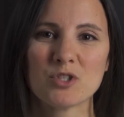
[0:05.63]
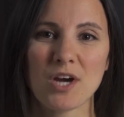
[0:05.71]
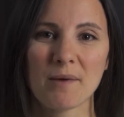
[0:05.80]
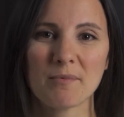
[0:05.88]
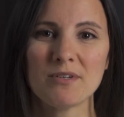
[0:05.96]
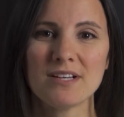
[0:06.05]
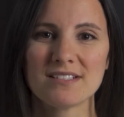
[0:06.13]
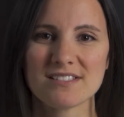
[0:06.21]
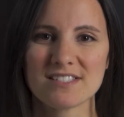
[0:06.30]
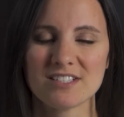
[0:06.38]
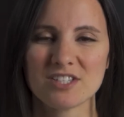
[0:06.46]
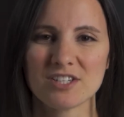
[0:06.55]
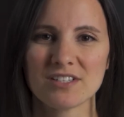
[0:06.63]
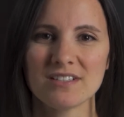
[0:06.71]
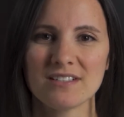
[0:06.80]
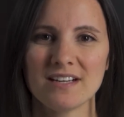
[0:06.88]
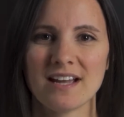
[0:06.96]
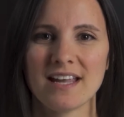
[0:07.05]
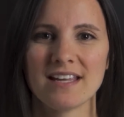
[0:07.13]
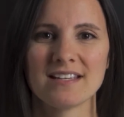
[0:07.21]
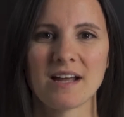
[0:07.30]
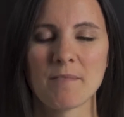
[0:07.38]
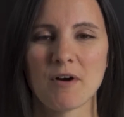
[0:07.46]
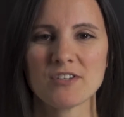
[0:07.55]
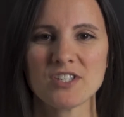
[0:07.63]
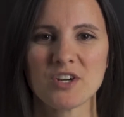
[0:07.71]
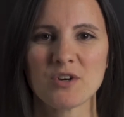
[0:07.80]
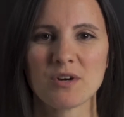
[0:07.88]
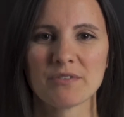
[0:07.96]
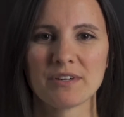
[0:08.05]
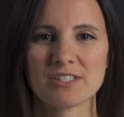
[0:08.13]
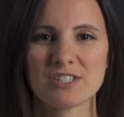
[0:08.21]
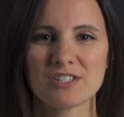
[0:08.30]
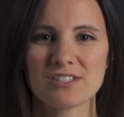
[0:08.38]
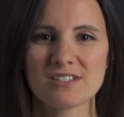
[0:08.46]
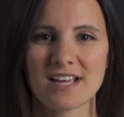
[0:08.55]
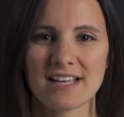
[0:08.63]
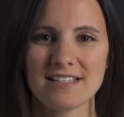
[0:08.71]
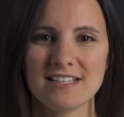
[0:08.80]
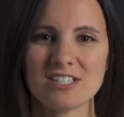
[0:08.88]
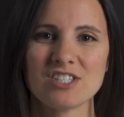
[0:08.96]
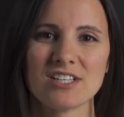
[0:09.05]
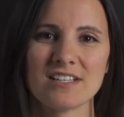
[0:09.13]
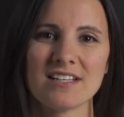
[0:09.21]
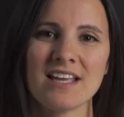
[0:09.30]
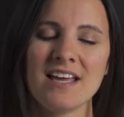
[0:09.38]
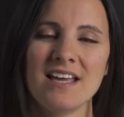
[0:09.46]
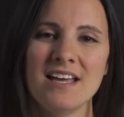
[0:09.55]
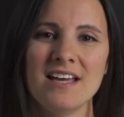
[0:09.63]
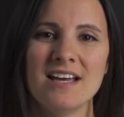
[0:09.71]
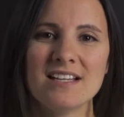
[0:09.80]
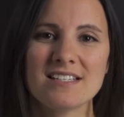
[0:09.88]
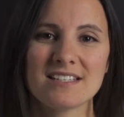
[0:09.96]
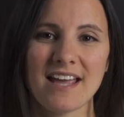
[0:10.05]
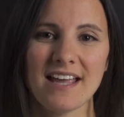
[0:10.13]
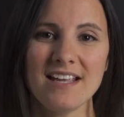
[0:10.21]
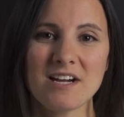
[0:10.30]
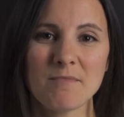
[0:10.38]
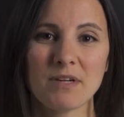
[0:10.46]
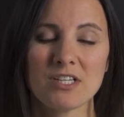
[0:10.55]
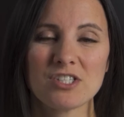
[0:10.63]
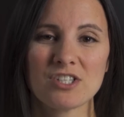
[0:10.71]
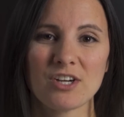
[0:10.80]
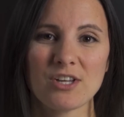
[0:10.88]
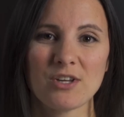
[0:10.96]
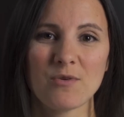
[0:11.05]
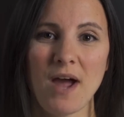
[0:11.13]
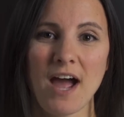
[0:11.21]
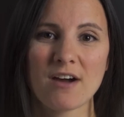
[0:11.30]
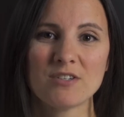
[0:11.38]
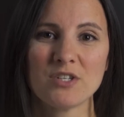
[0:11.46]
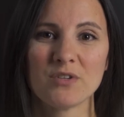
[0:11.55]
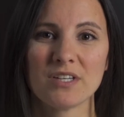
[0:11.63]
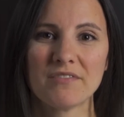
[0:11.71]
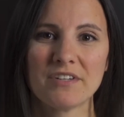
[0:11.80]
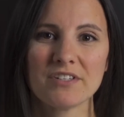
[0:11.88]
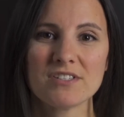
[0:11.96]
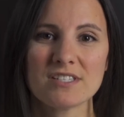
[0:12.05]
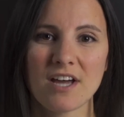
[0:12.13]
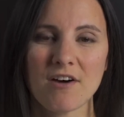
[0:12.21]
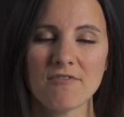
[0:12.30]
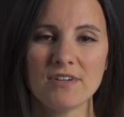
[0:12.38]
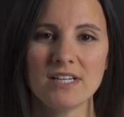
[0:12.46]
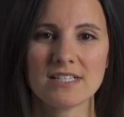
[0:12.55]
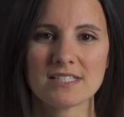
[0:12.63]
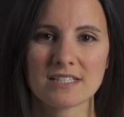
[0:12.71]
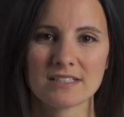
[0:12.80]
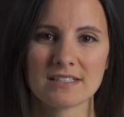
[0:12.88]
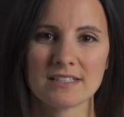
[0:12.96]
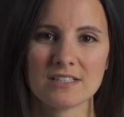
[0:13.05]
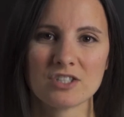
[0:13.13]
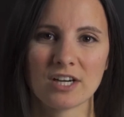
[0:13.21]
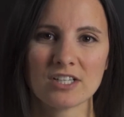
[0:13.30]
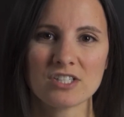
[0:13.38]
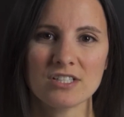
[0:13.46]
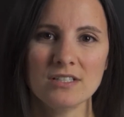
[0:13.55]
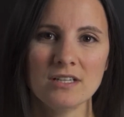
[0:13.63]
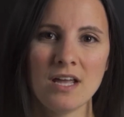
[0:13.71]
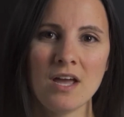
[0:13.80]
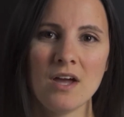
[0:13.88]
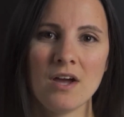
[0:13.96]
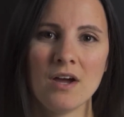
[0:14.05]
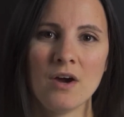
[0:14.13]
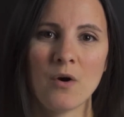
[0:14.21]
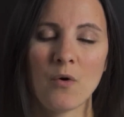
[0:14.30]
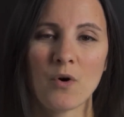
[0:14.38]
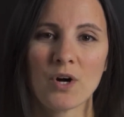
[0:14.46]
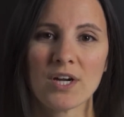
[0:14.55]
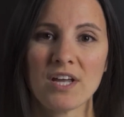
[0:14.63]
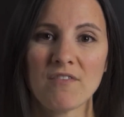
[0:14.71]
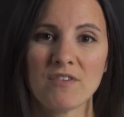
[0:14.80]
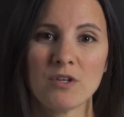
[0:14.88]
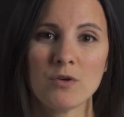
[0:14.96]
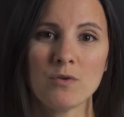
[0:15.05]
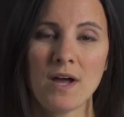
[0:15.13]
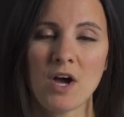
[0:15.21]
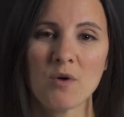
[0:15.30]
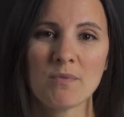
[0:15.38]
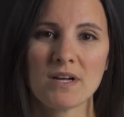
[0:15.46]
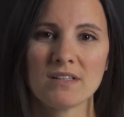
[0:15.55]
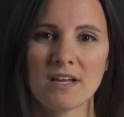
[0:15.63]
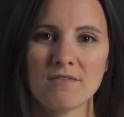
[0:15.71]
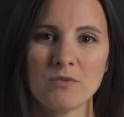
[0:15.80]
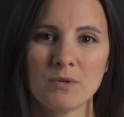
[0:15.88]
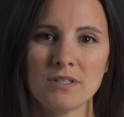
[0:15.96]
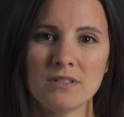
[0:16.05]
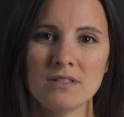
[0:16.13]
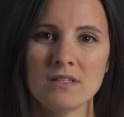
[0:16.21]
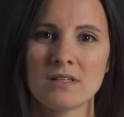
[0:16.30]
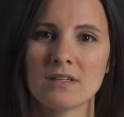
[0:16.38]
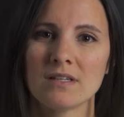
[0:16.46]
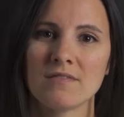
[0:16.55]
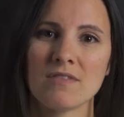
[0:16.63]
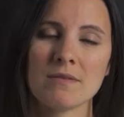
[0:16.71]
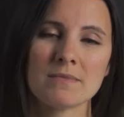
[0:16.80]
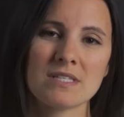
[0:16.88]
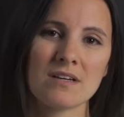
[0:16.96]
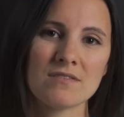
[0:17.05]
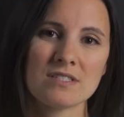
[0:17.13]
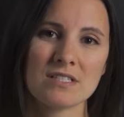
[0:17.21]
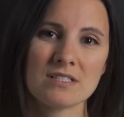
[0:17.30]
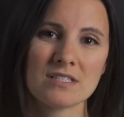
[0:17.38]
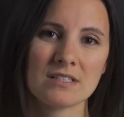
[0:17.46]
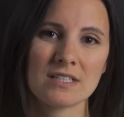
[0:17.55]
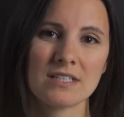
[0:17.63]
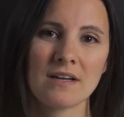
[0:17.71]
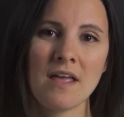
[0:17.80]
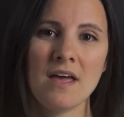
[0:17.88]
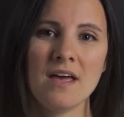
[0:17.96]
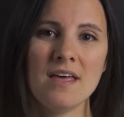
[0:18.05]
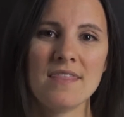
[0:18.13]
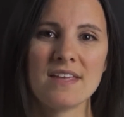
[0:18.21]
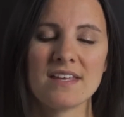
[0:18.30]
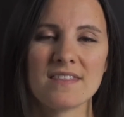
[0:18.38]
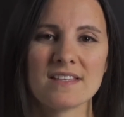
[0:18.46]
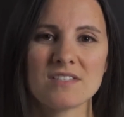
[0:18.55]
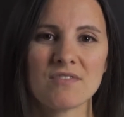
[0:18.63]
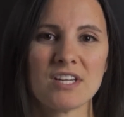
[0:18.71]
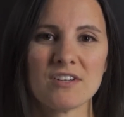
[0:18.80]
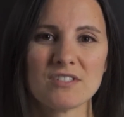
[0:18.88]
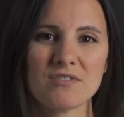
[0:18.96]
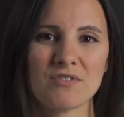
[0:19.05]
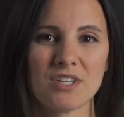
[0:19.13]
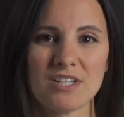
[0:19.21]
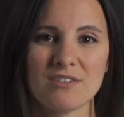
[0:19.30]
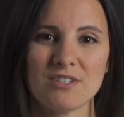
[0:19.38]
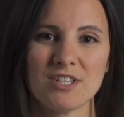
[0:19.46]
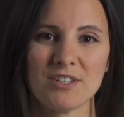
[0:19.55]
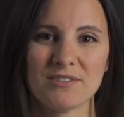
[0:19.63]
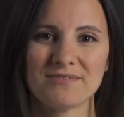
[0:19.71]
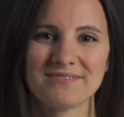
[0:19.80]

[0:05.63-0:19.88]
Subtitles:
Tribal Health Center, and I'm also a registered dietitian. Today, I'm going to show you how to give yourself an insulin injection, or if you help a loved one give themselves insulin, then this video is for you too.